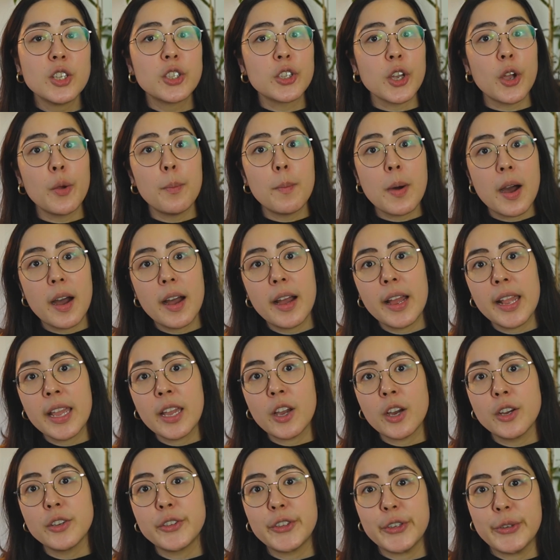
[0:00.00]
So my
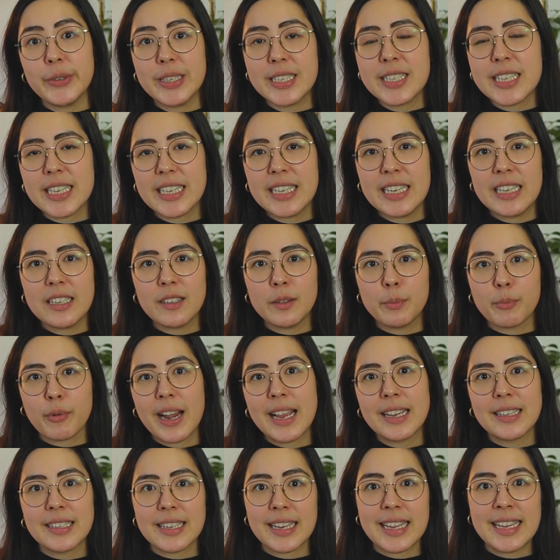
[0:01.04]
go-to knitting needle
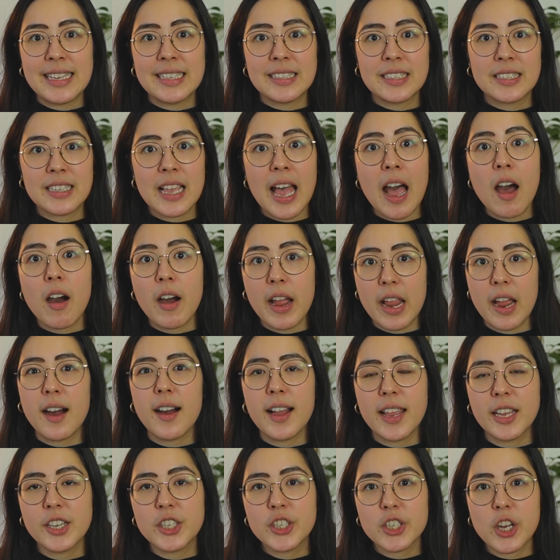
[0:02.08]
brand is
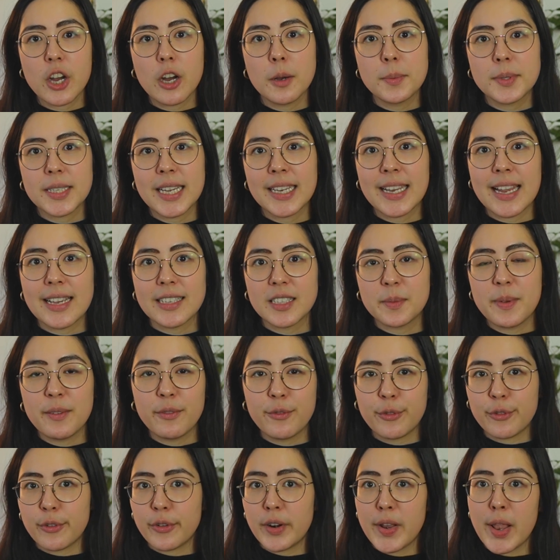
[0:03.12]
Higher Sharps, and has been
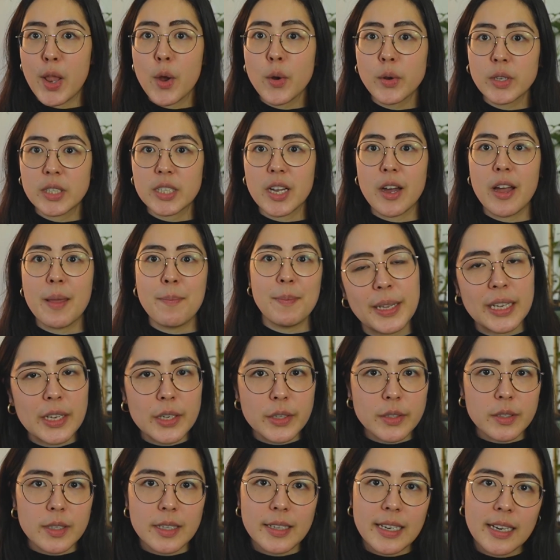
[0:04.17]
for a long time,
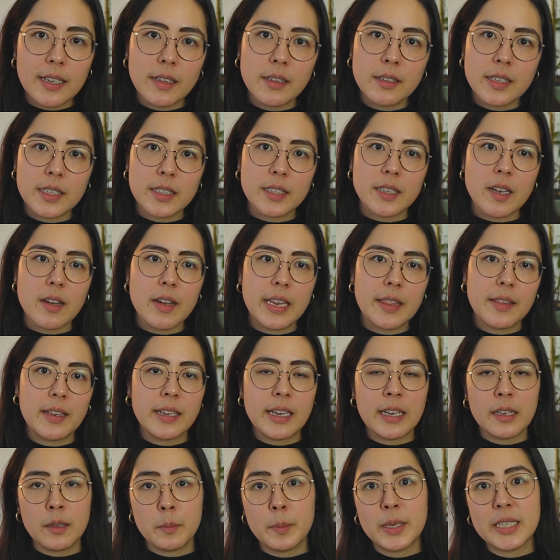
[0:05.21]
because the needle design, the
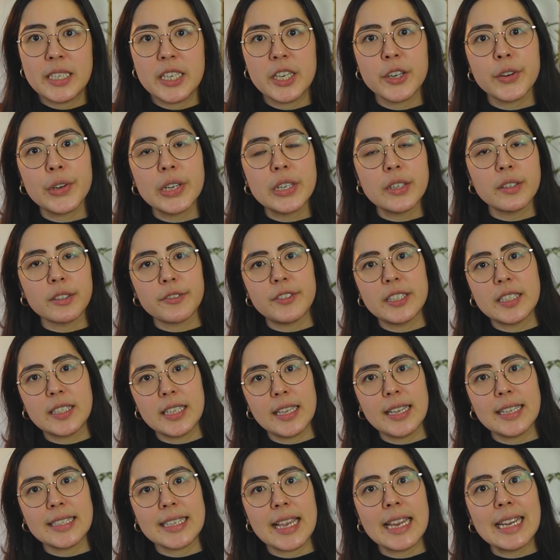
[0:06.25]
needle materials
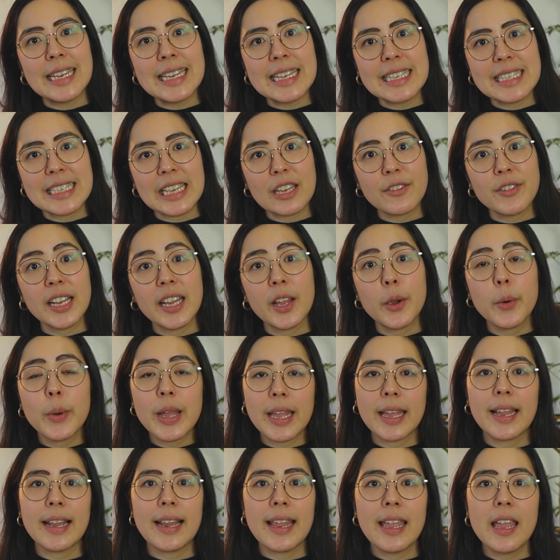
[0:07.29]
facilitate knitting really
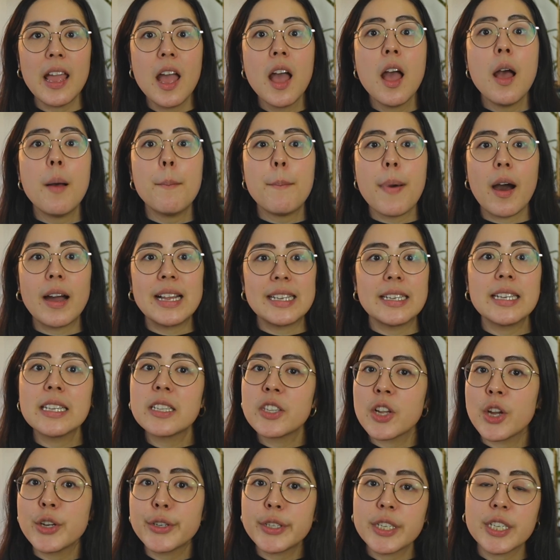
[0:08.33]
quickly. But I did
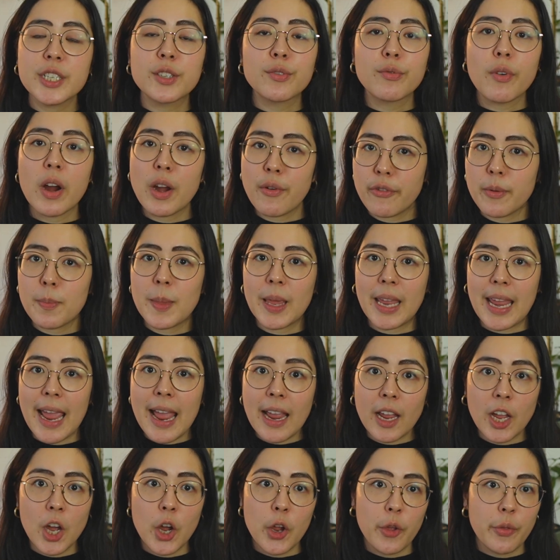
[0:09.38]
notice right from the
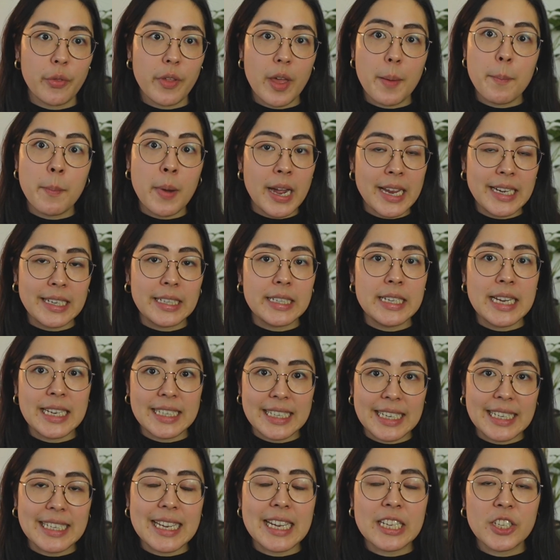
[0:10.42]
get-go that my
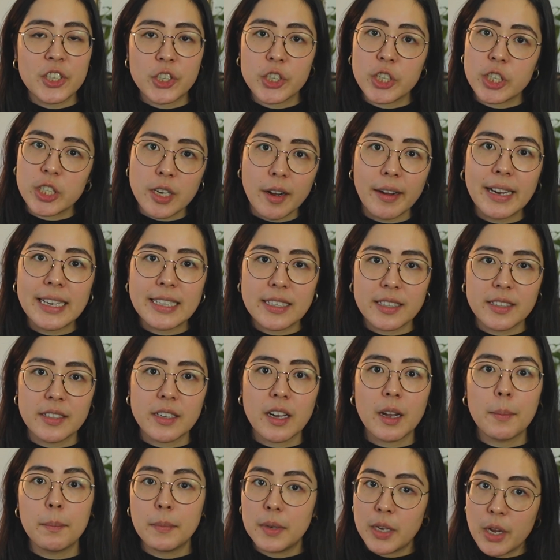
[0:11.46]
knitting tension tightened
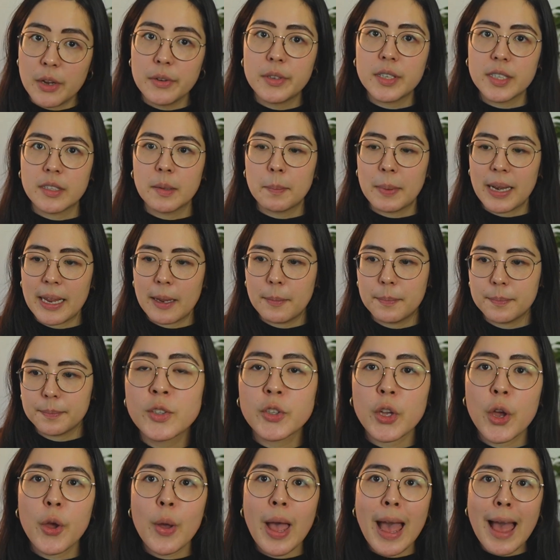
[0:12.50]
up noticeably.
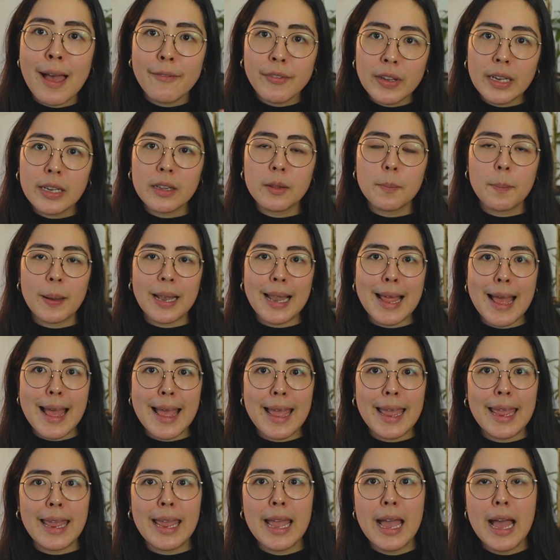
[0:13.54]
So have a little
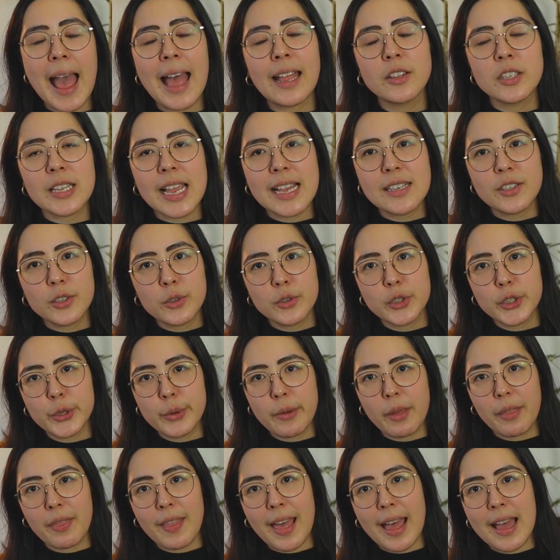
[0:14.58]
play, and as you're
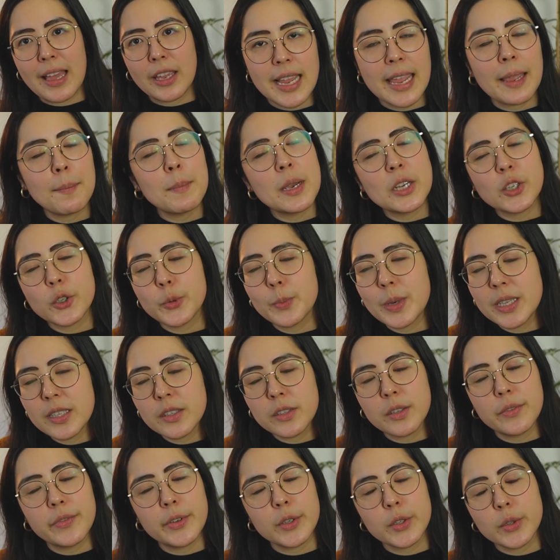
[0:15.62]
doing that, take
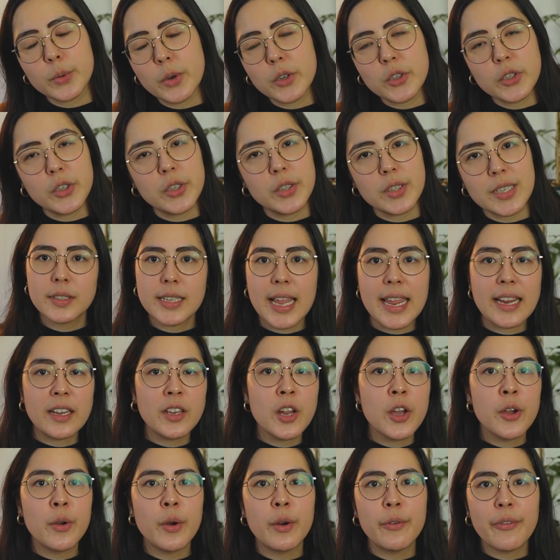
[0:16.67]
measurements of your swatches, take
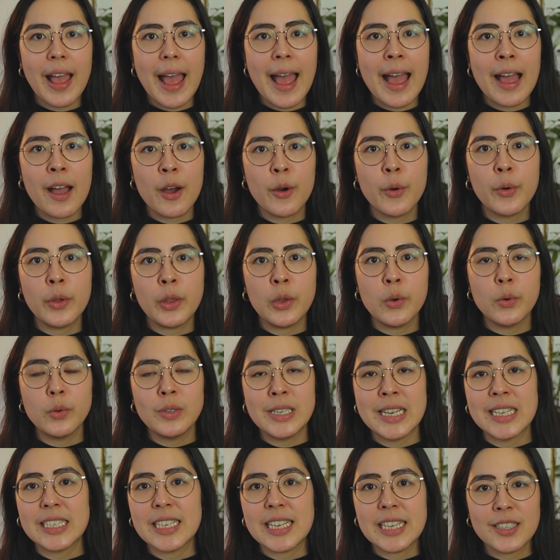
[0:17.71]
note of how your
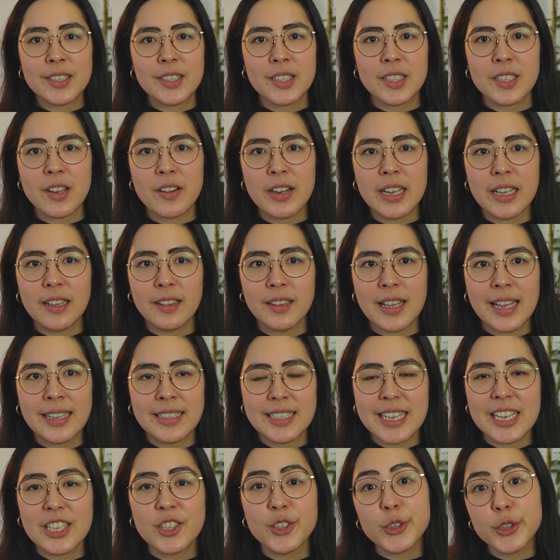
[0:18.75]
knitting style and
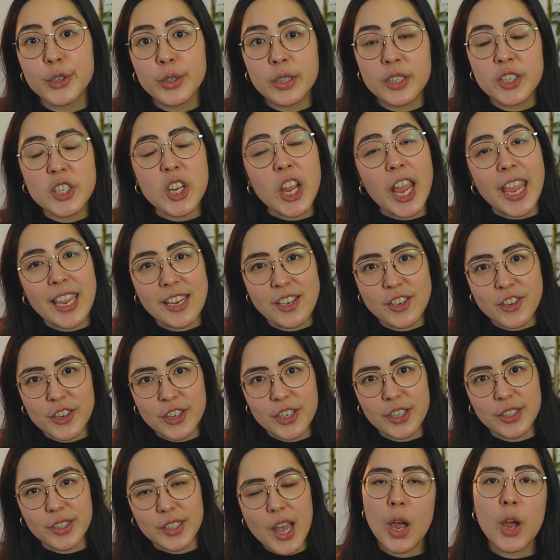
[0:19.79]
tension
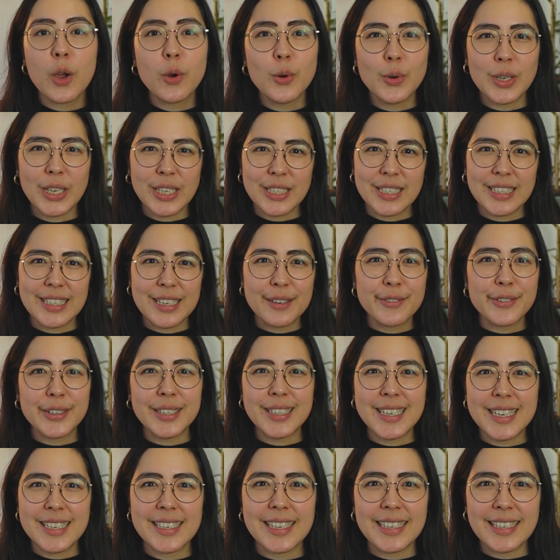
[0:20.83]
changes according to different
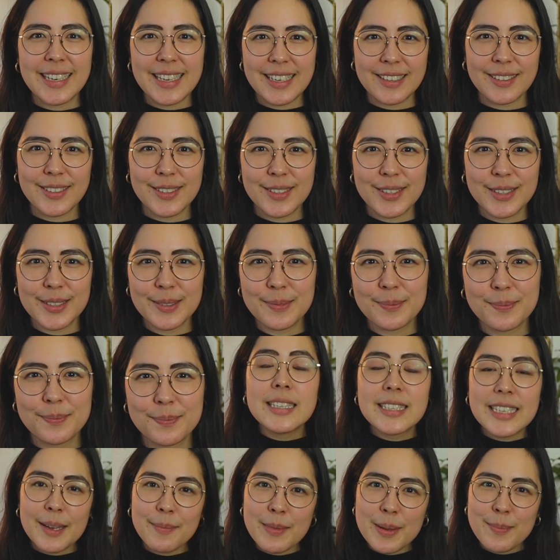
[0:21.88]
knitting needles.
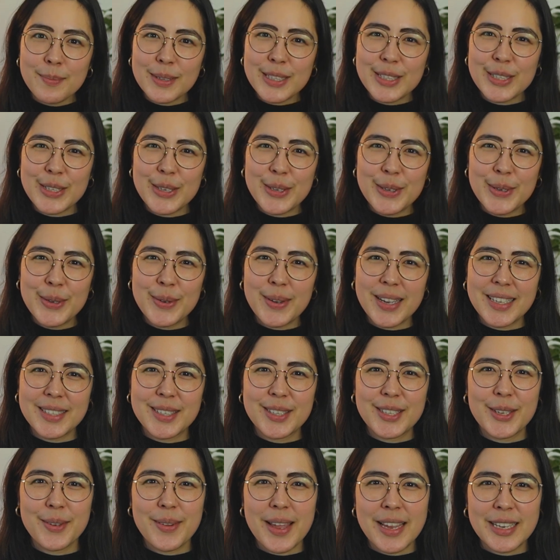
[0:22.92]
Tip number 2 is
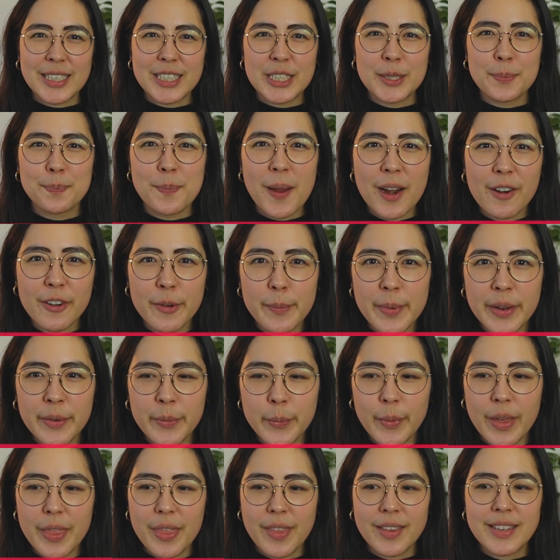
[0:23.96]
to experiment
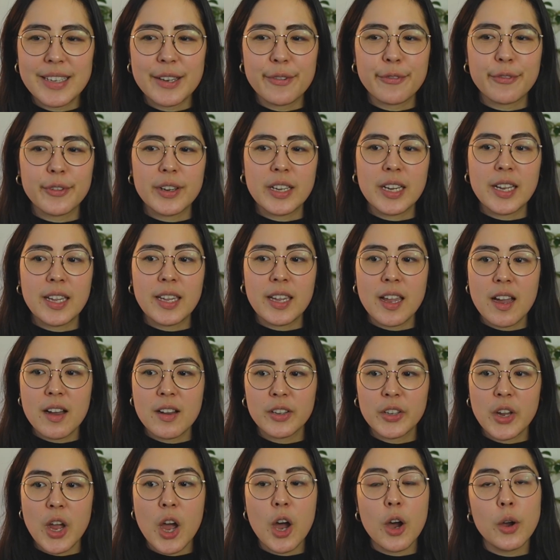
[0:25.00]
with different
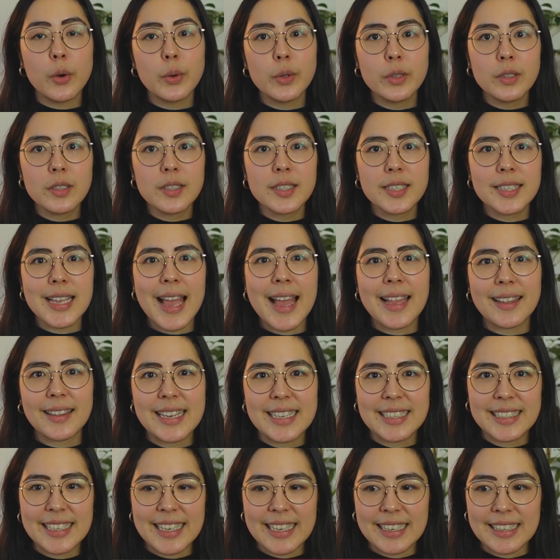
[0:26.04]
yarn holds and
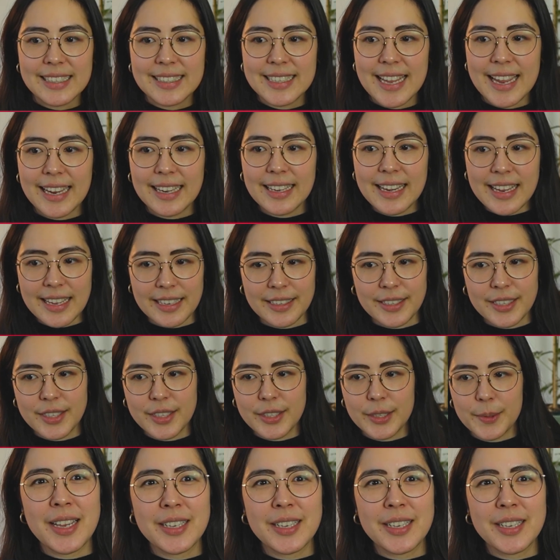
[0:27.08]
knitting techniques.